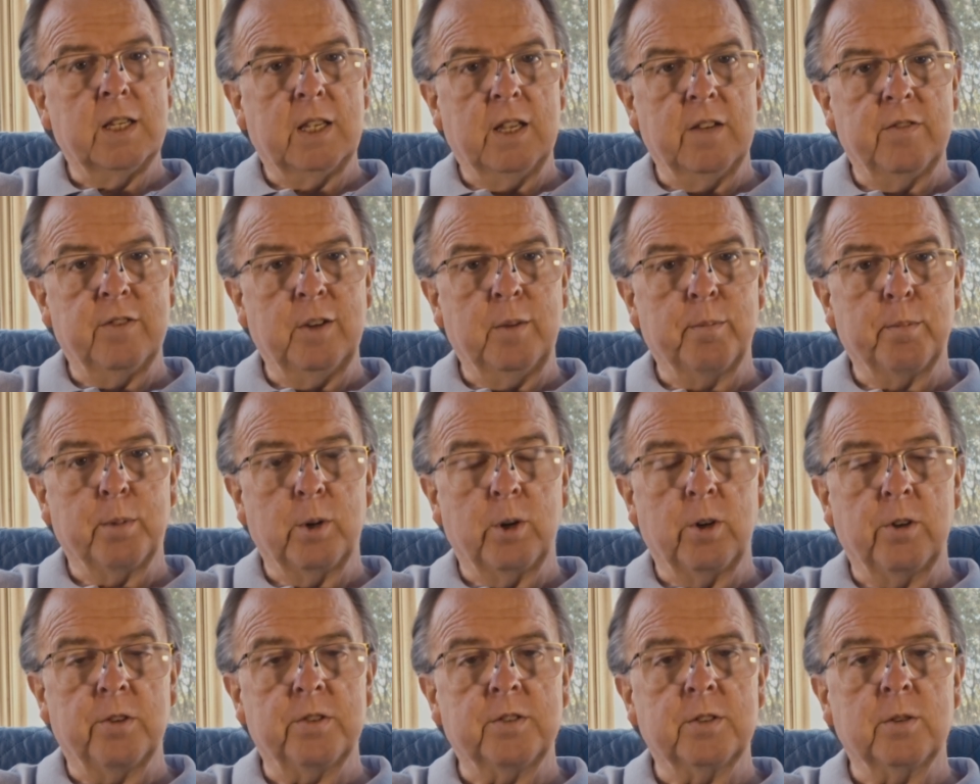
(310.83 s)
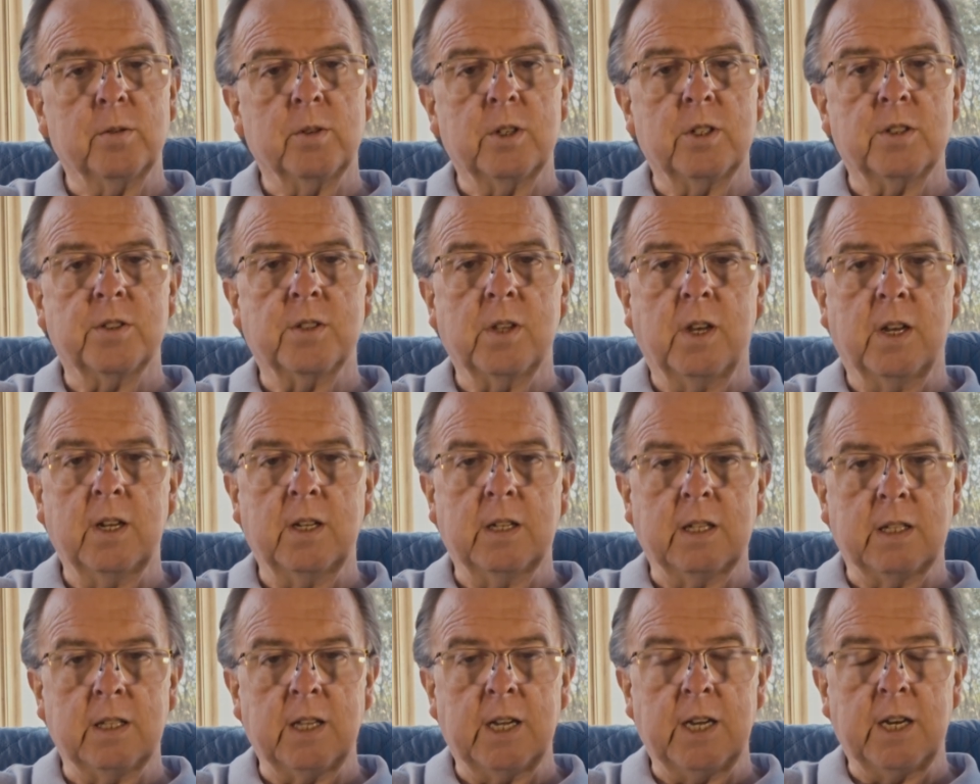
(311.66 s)
giving birth to her
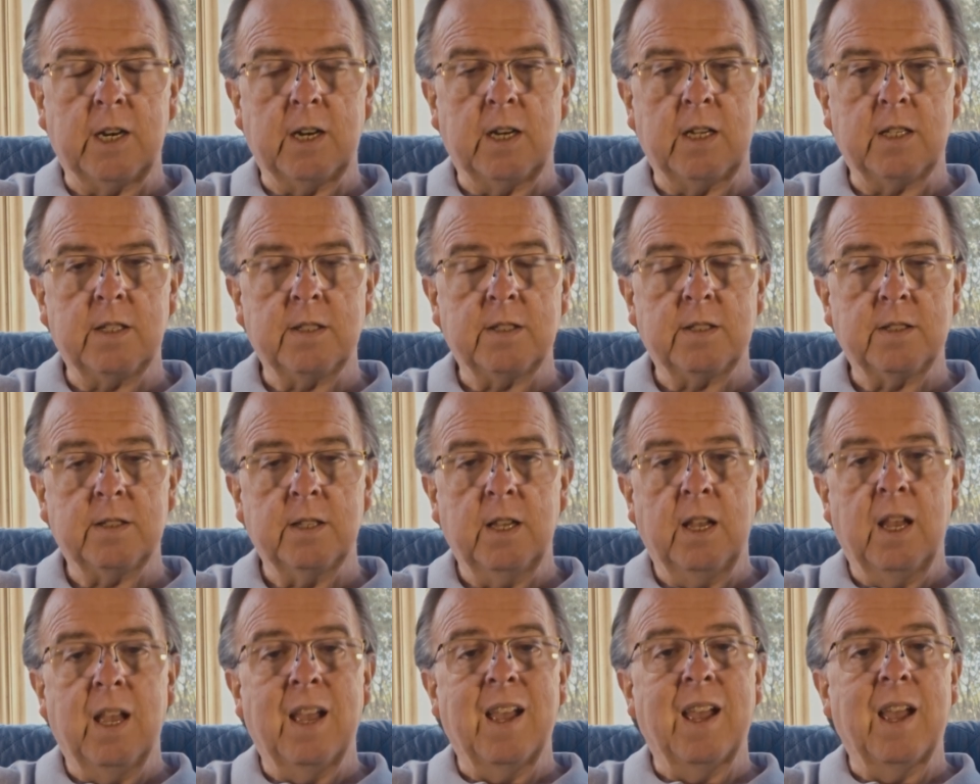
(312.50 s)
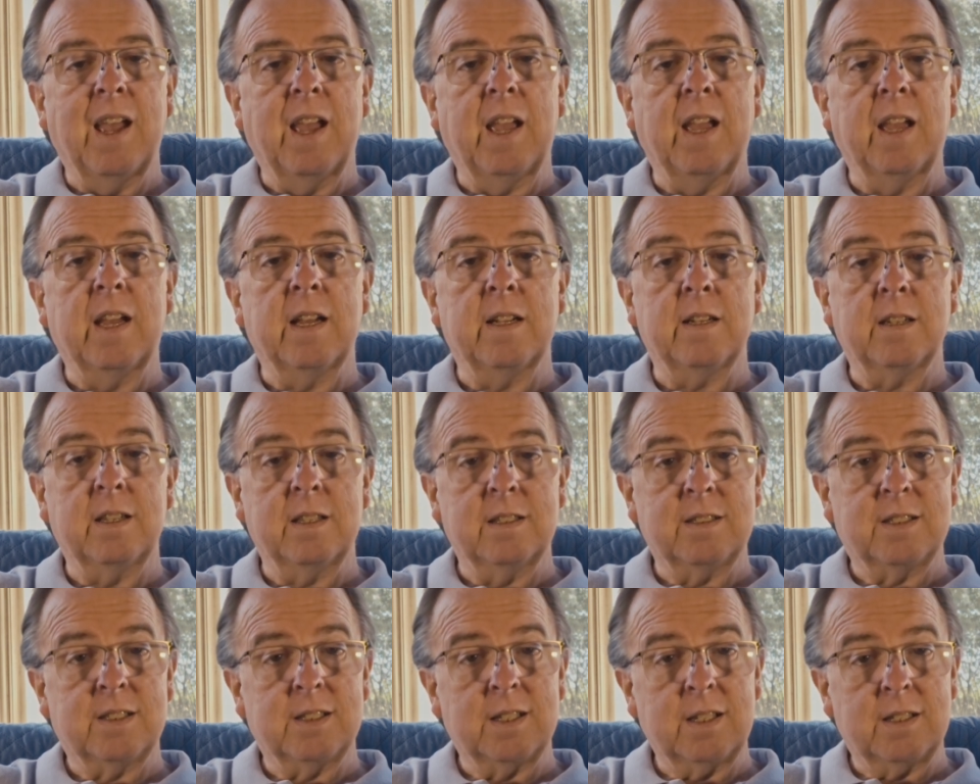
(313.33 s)
son Clarence, and
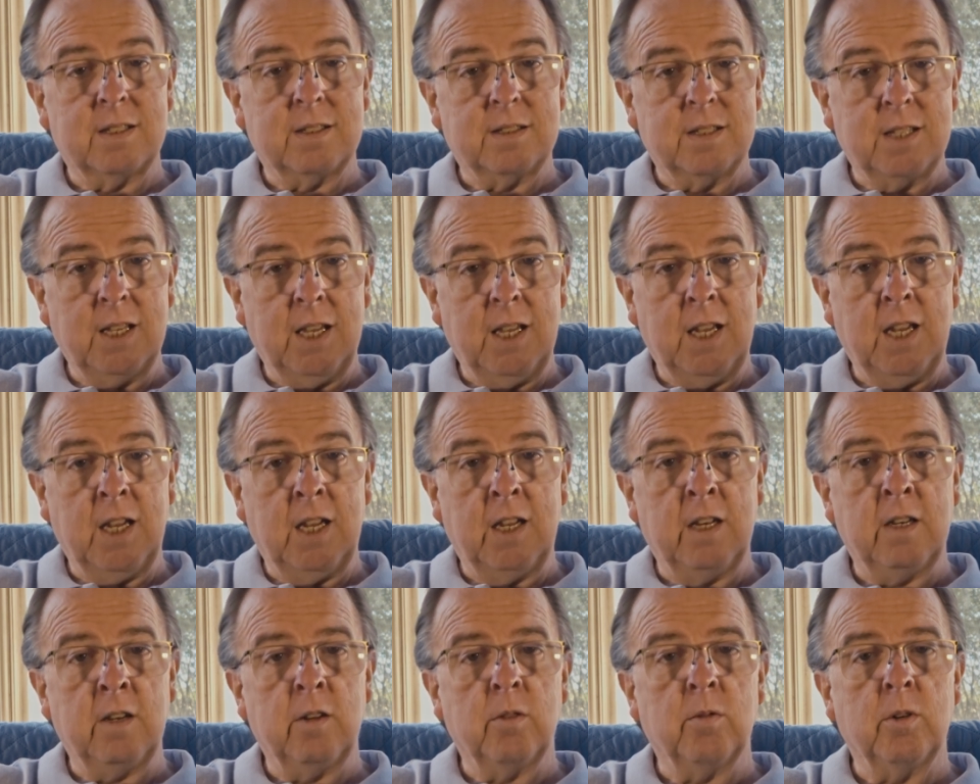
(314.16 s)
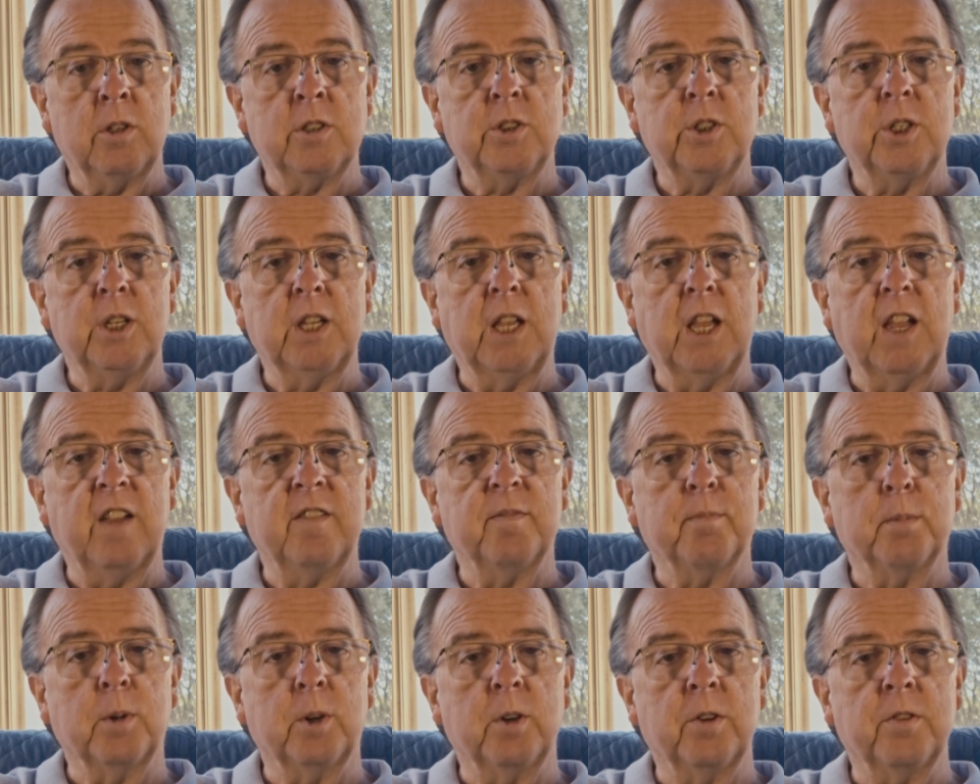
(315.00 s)
16 when she
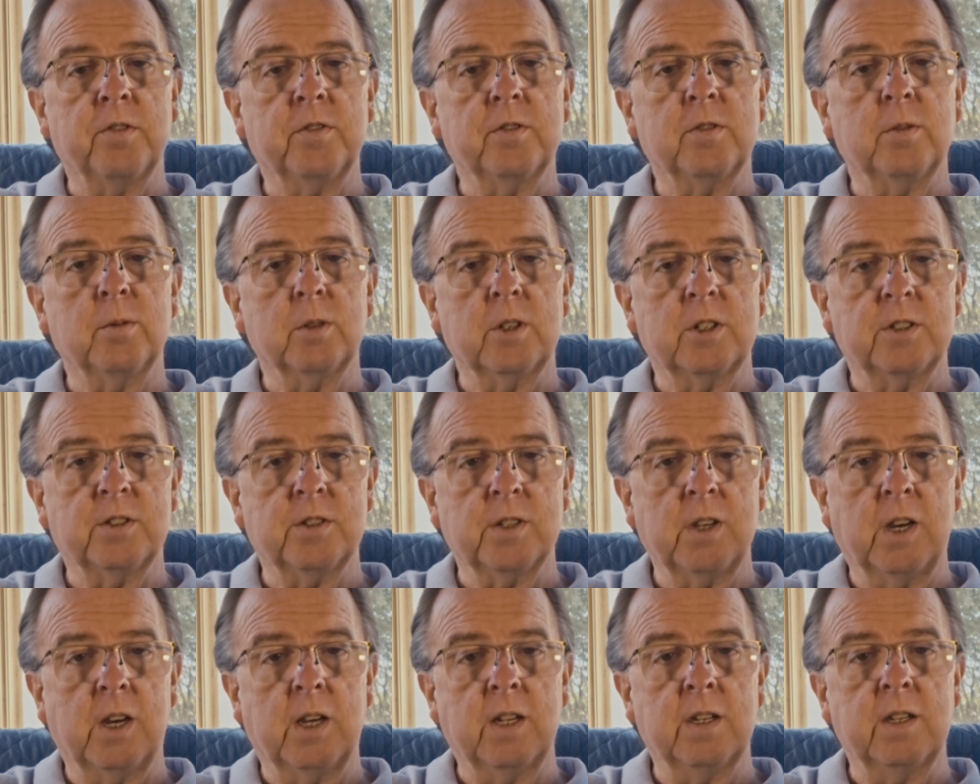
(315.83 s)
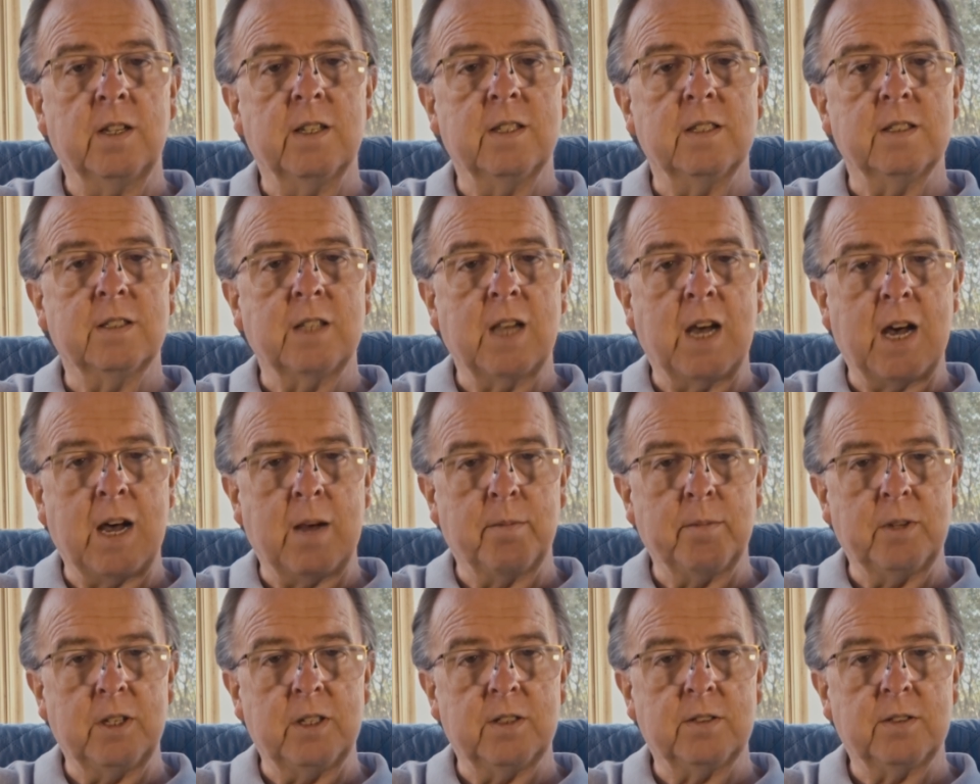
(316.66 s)
gave birth to her son
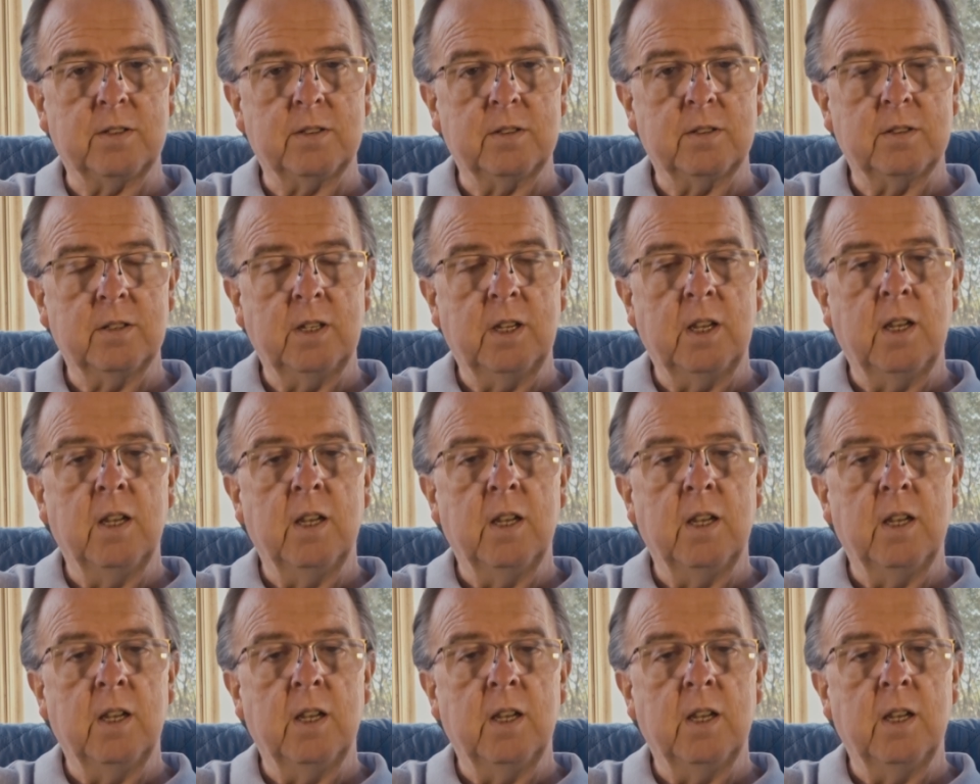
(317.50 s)
Thomas.